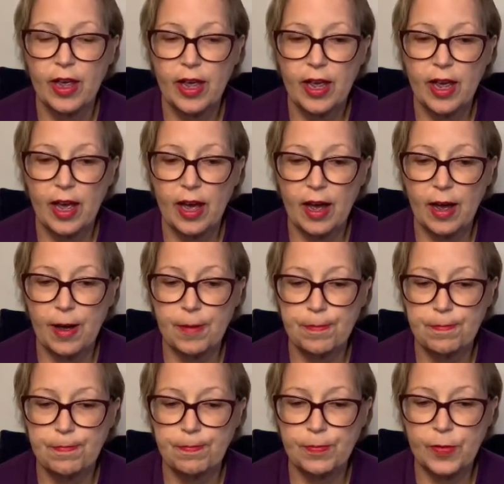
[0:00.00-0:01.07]

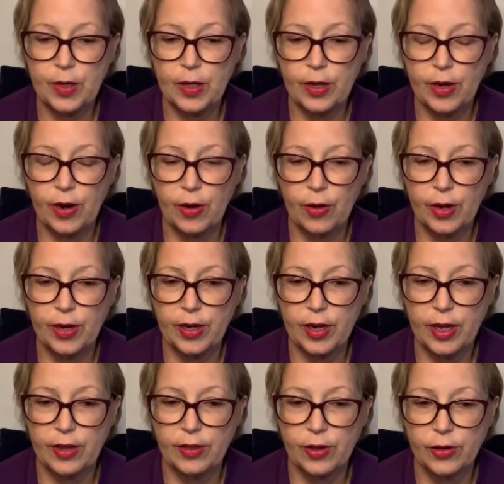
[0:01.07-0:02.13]

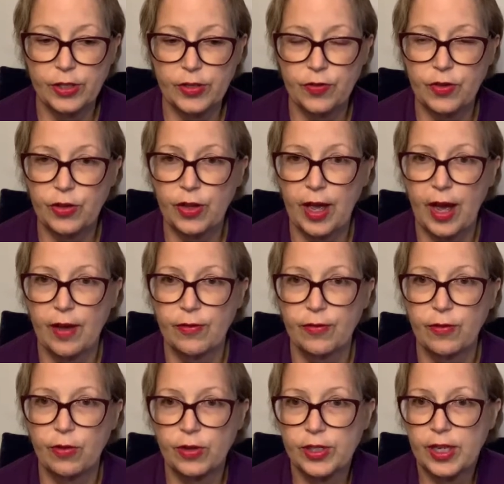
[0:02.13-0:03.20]
And those of you that have
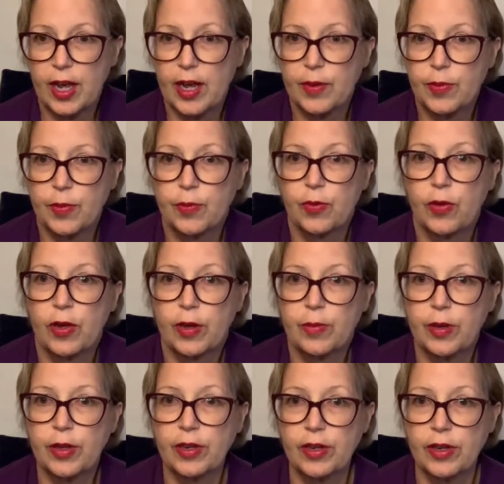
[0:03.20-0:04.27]
full-time
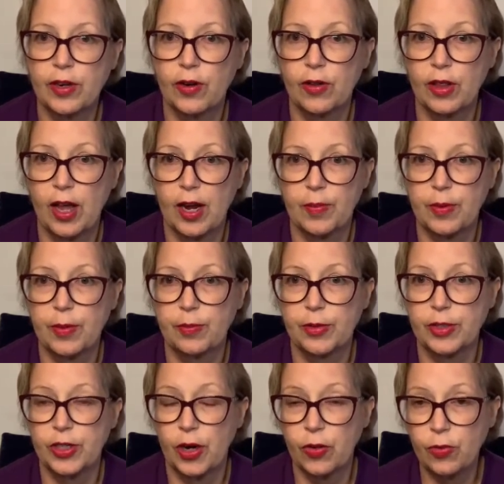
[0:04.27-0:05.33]
employment, a lot of people
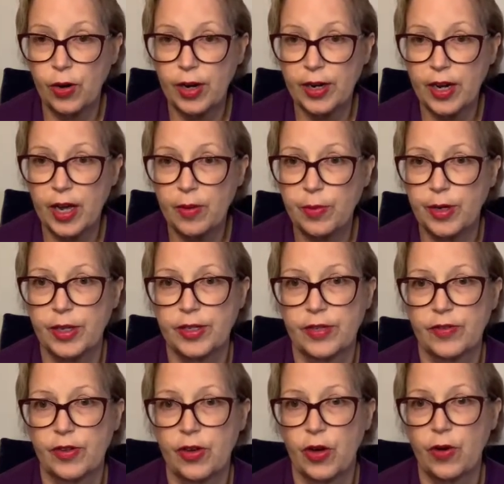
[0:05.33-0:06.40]
don't right now because of
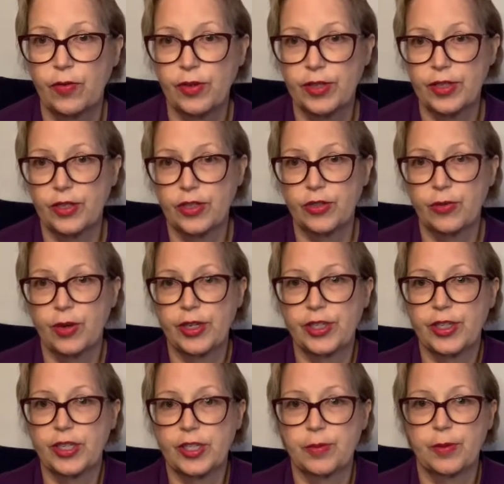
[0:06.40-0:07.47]
the COVID situation.
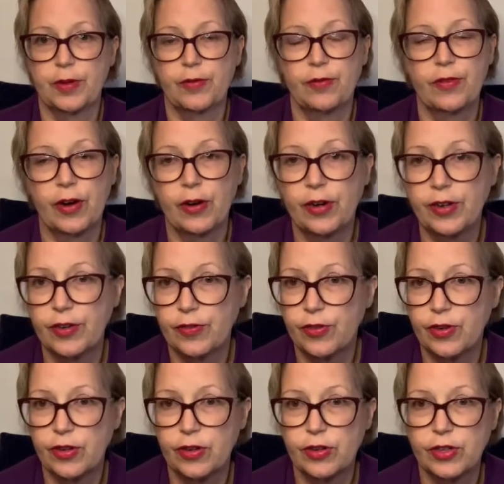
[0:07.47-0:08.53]
It's been a very
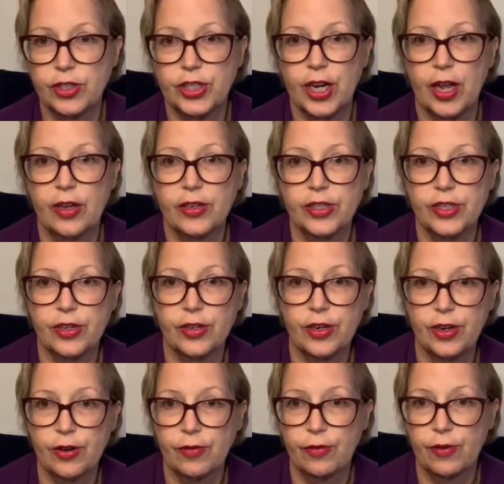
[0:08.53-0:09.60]
difficult and challenging
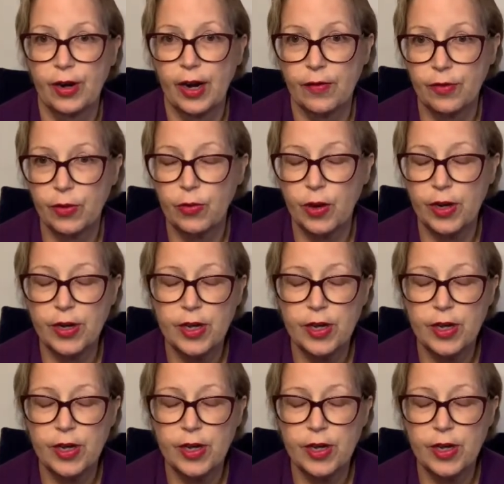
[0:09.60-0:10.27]
year for everyone.